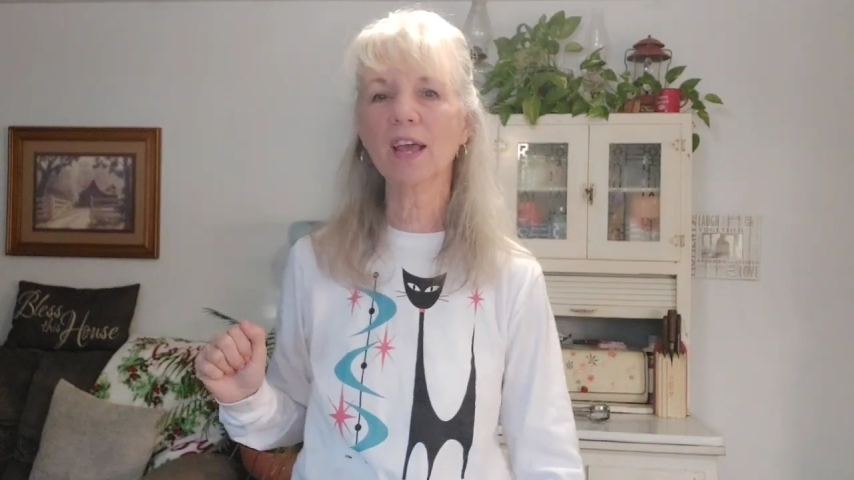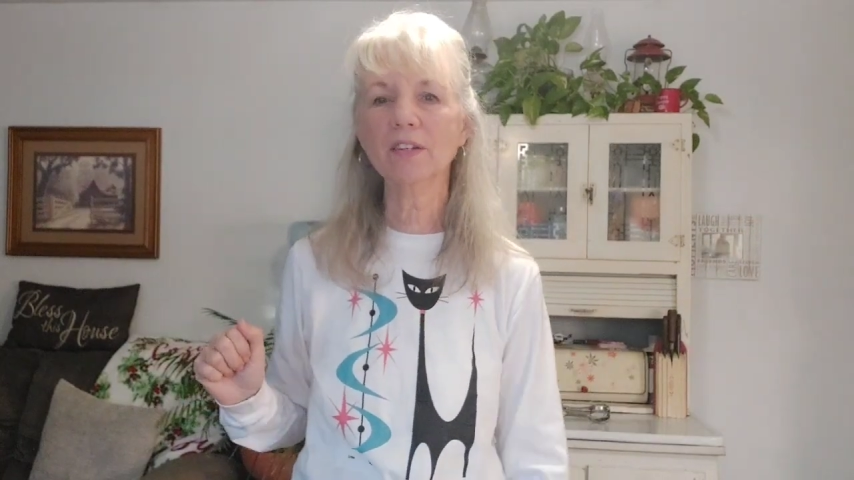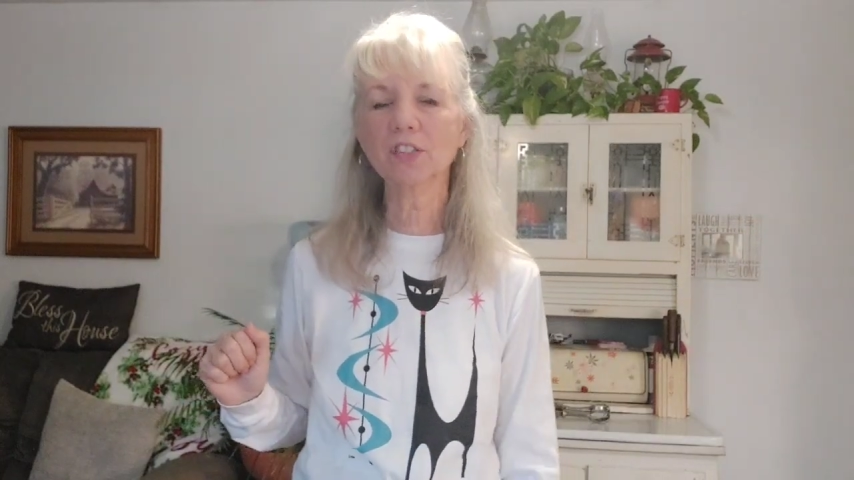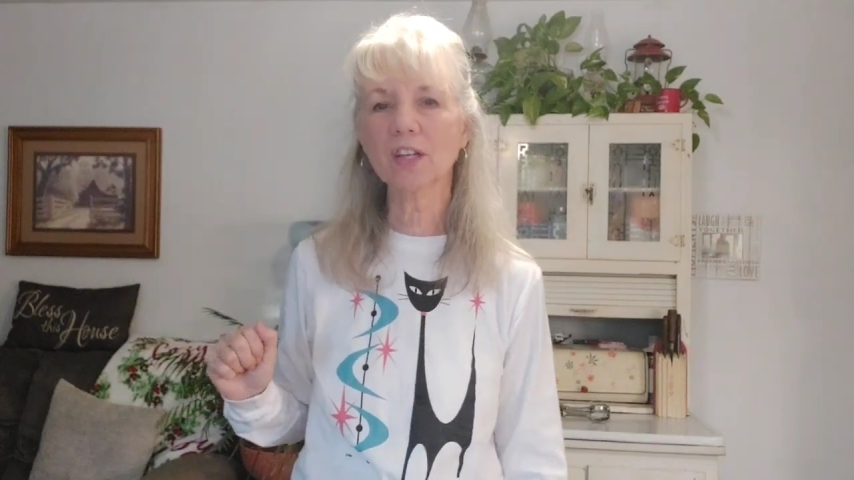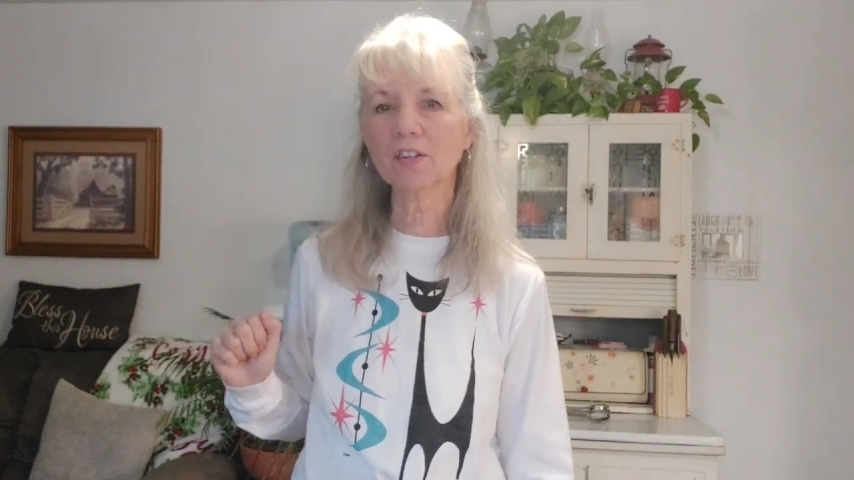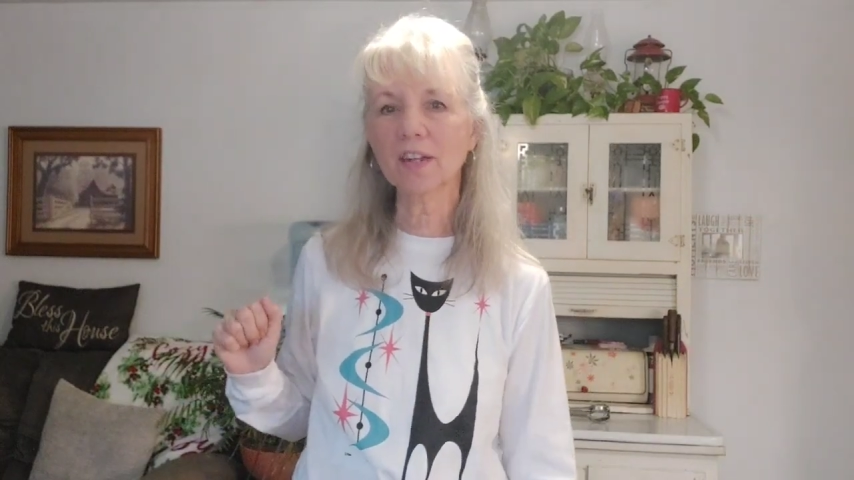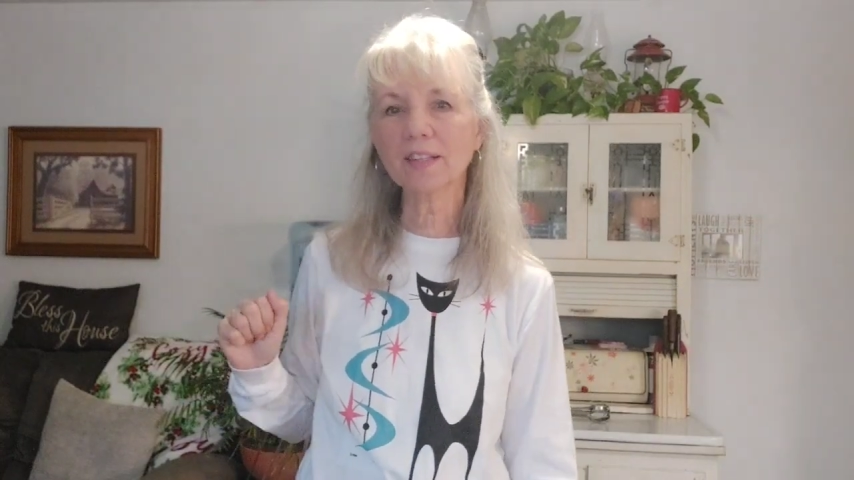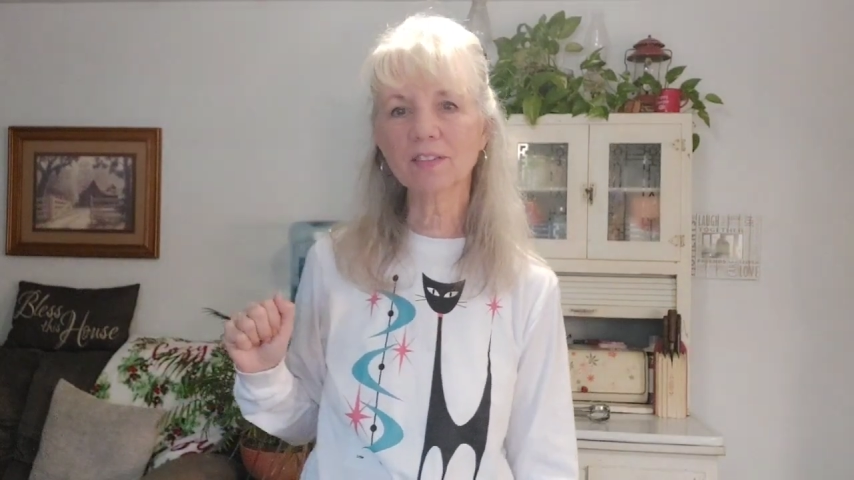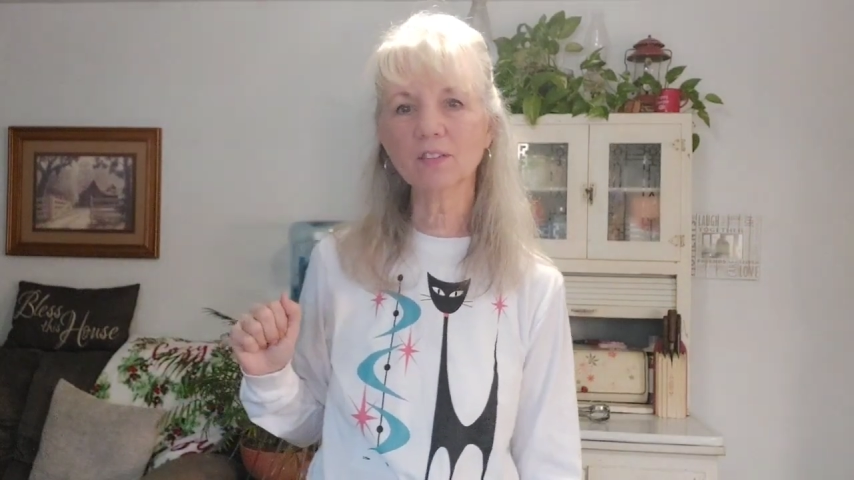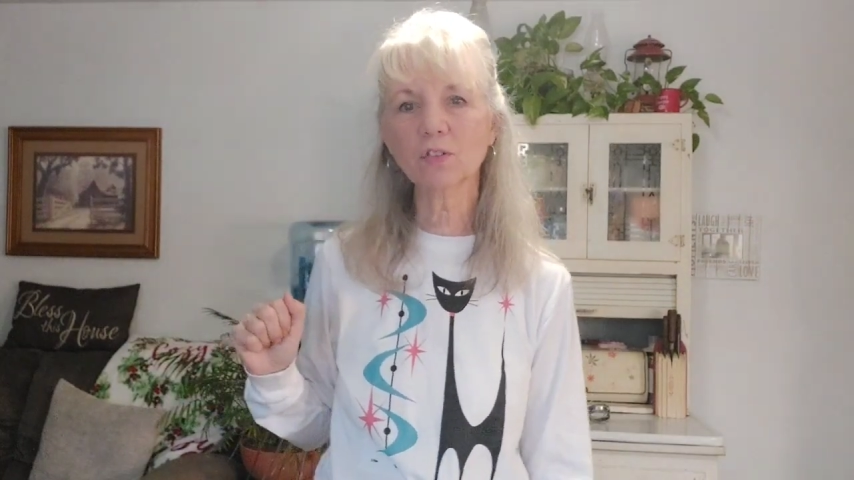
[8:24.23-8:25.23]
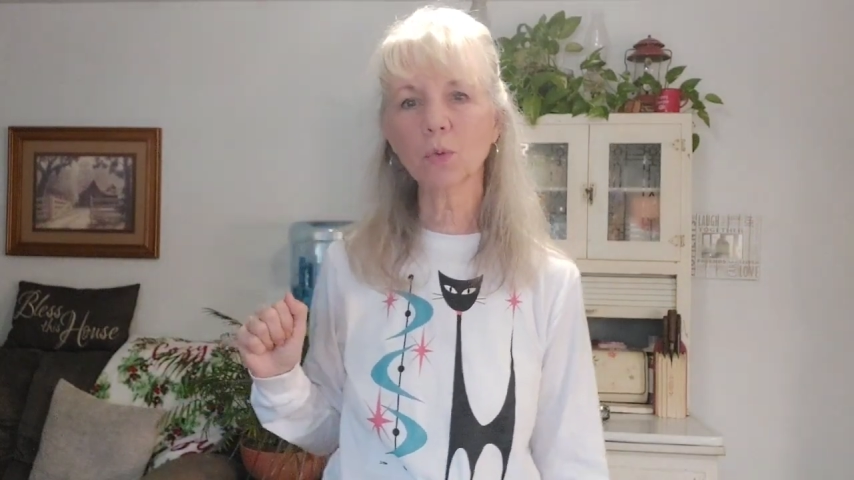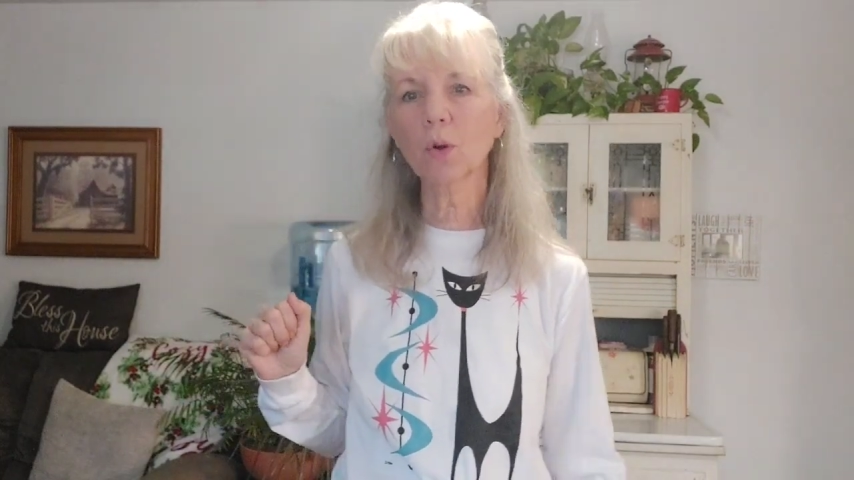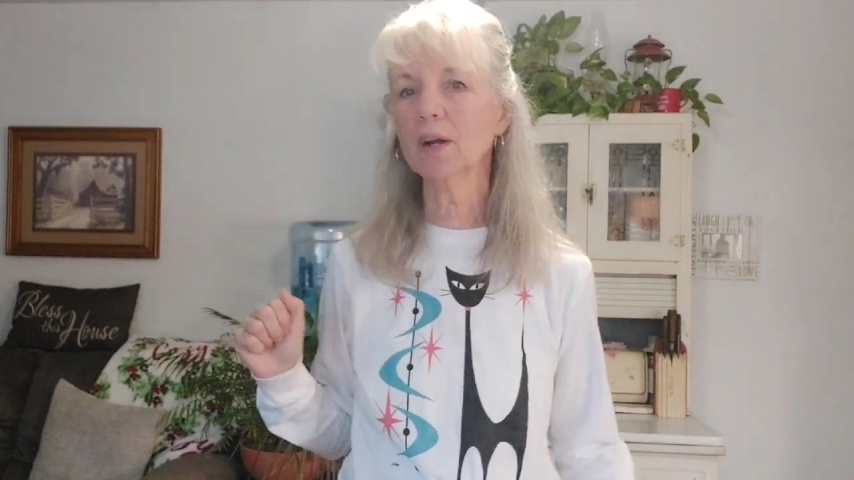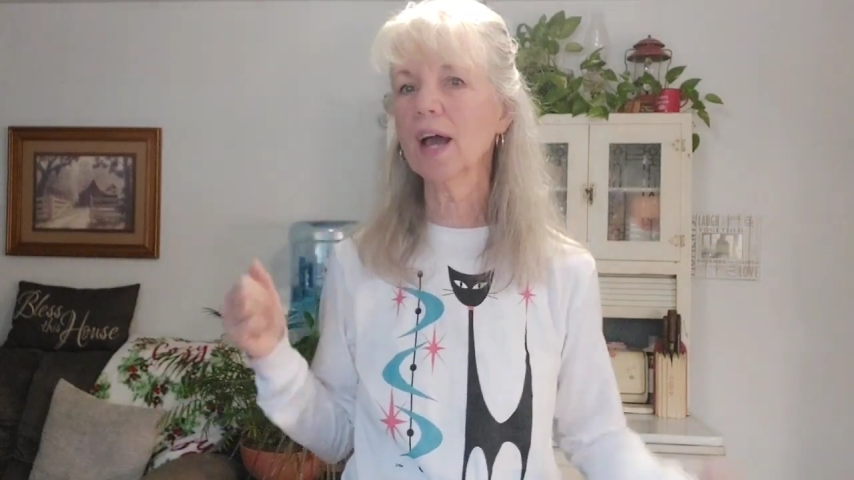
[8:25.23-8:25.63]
and she has an Etsy store.